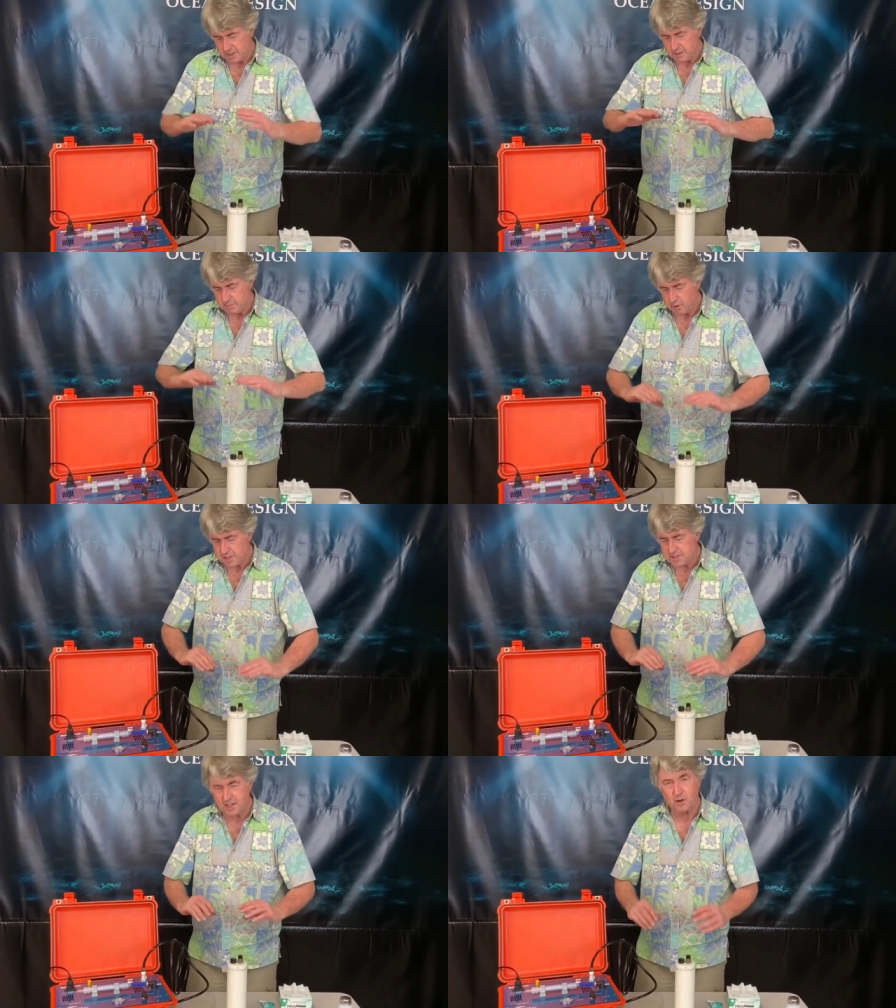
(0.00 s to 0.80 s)

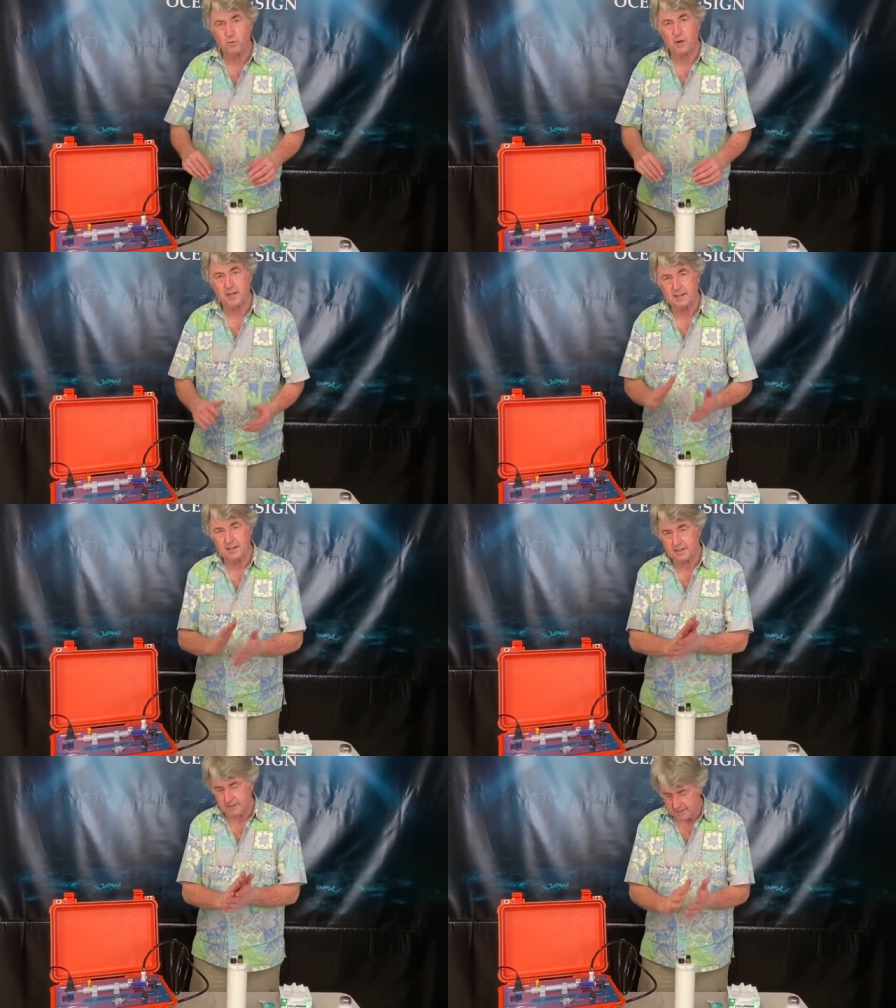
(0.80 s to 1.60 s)
compress that O-ring,
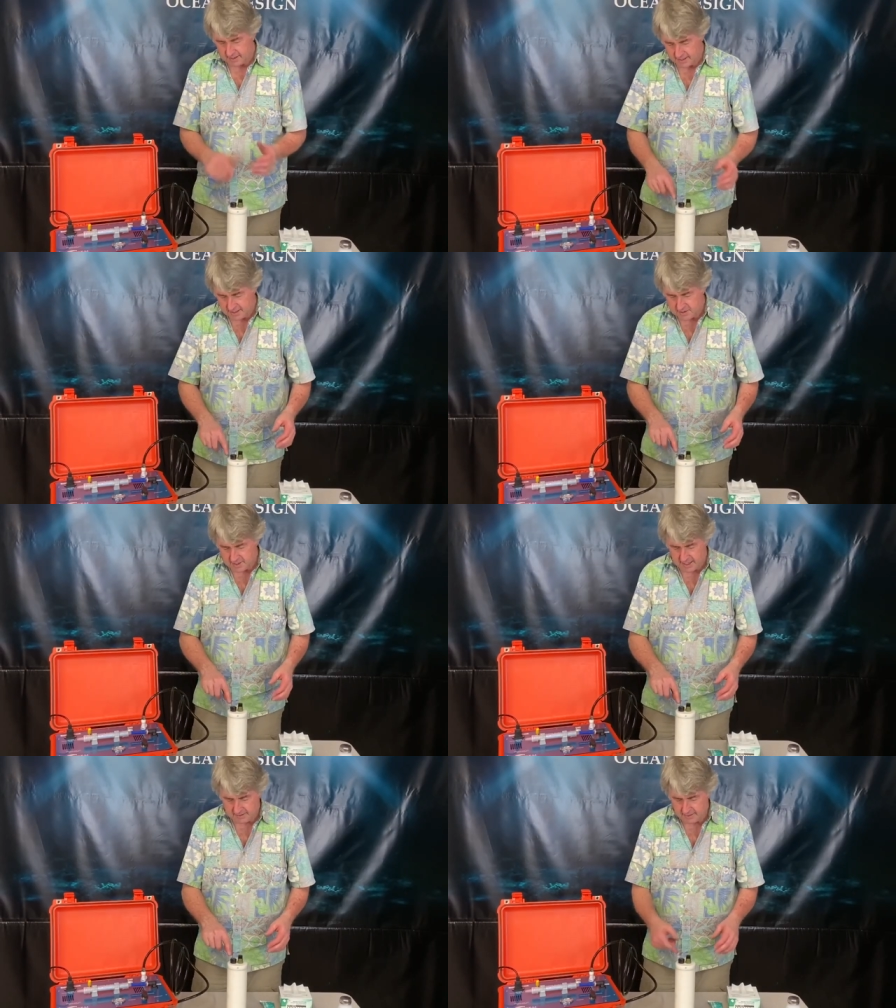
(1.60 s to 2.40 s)
and engage the